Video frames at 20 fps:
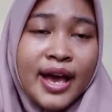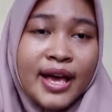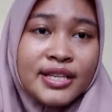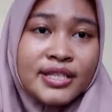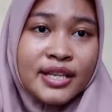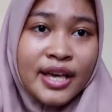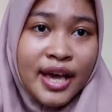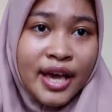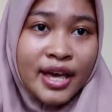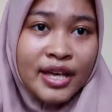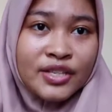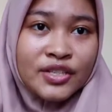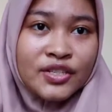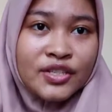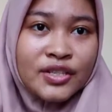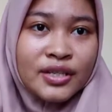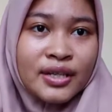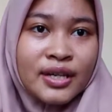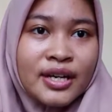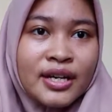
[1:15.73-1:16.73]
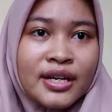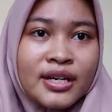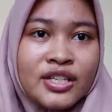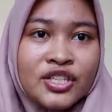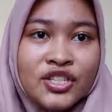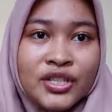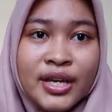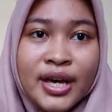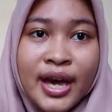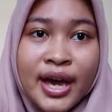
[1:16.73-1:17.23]
sh,
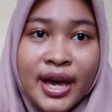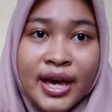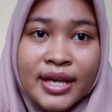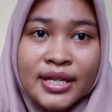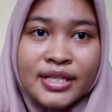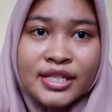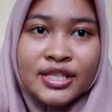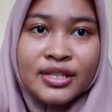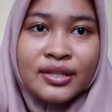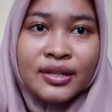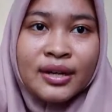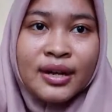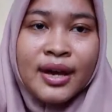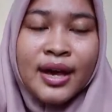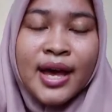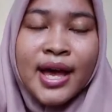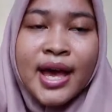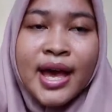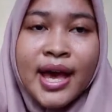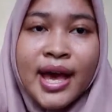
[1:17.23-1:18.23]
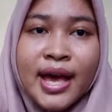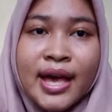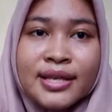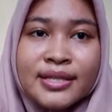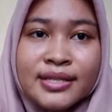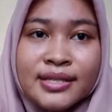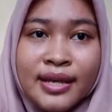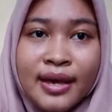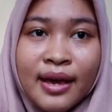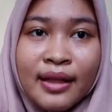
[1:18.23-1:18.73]
ch,
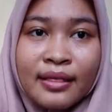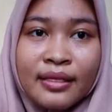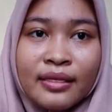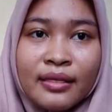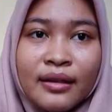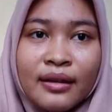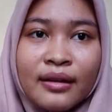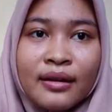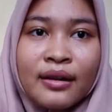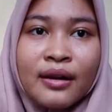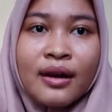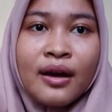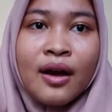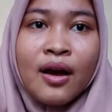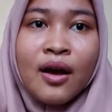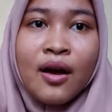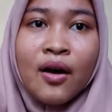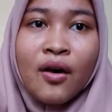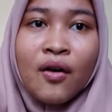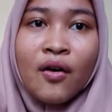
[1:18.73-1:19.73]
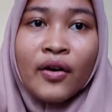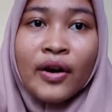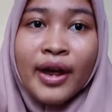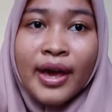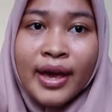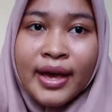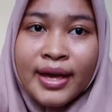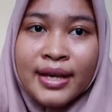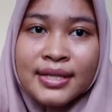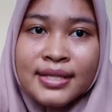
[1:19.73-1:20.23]
z, or
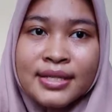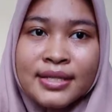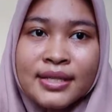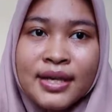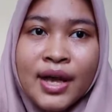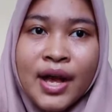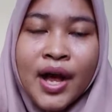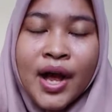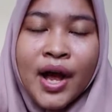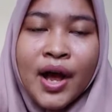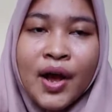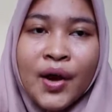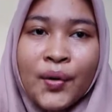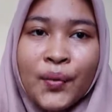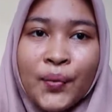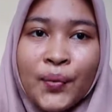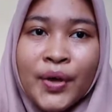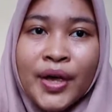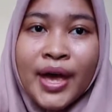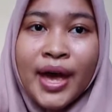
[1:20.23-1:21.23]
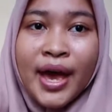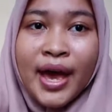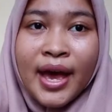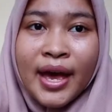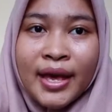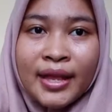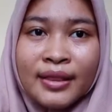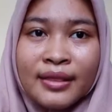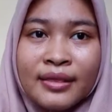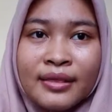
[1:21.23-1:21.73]
x, we
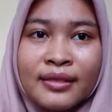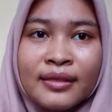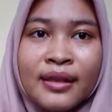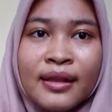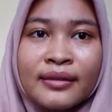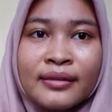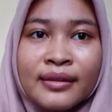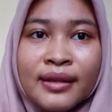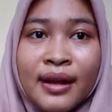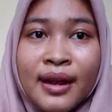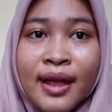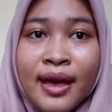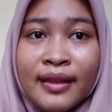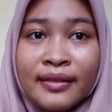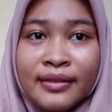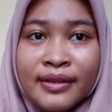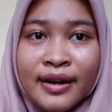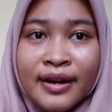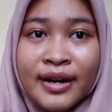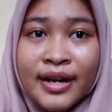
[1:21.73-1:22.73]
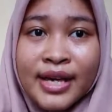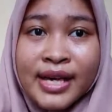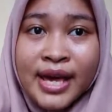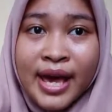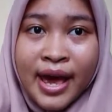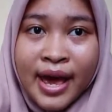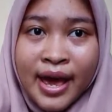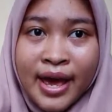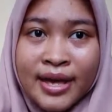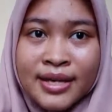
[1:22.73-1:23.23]
add the letter
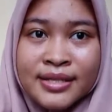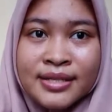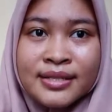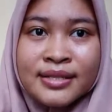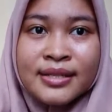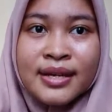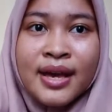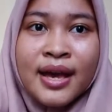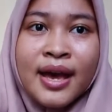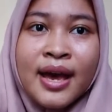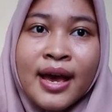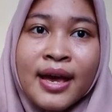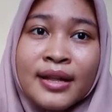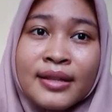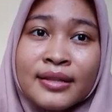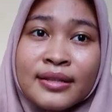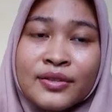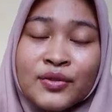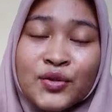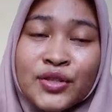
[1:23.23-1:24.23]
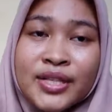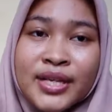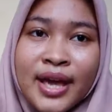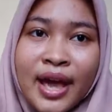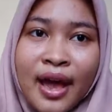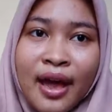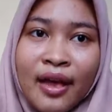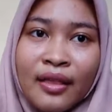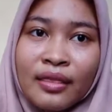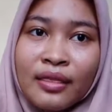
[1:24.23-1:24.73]
es to
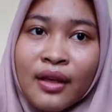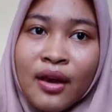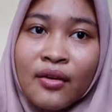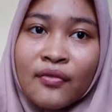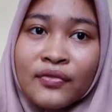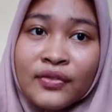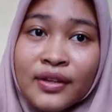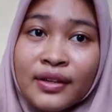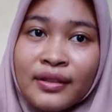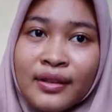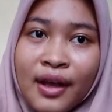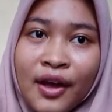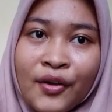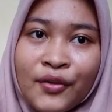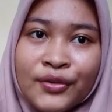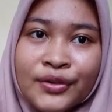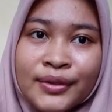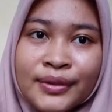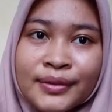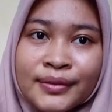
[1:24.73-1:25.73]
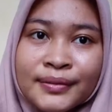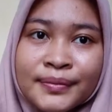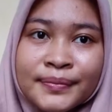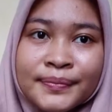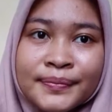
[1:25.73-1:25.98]
the end of the noun.